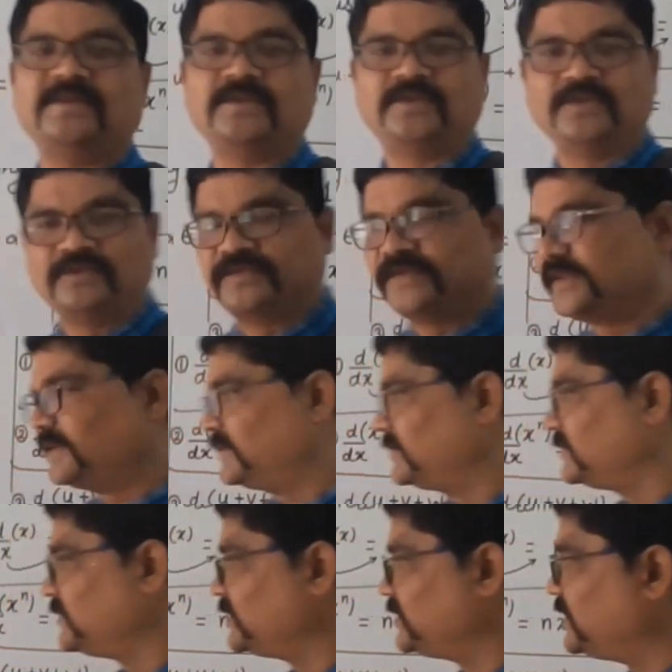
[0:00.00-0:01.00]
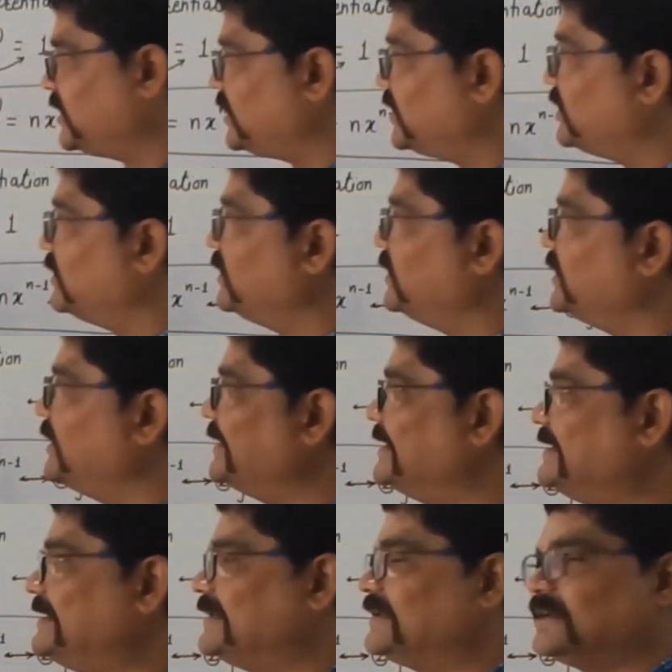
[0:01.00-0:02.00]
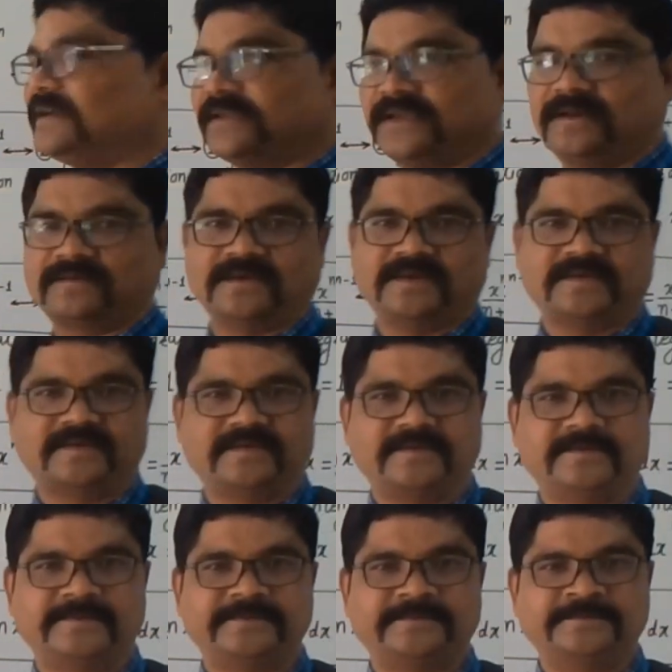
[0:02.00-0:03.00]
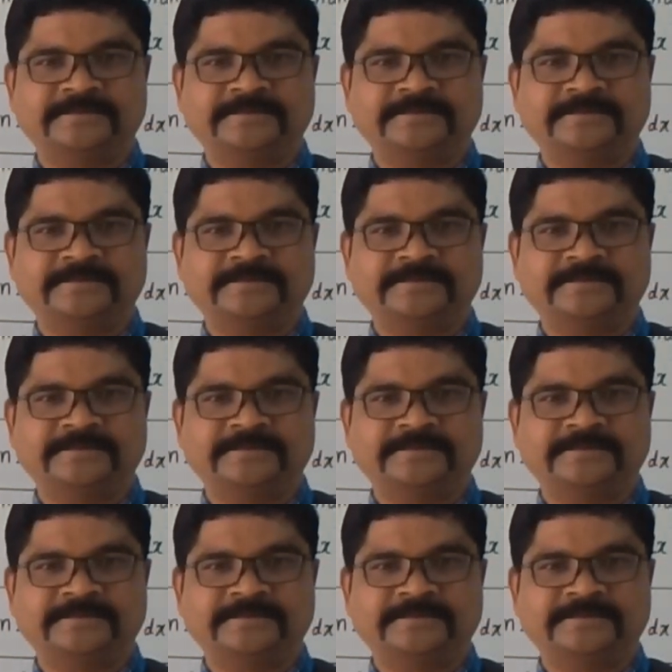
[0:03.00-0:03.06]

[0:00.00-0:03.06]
using the integral calculus.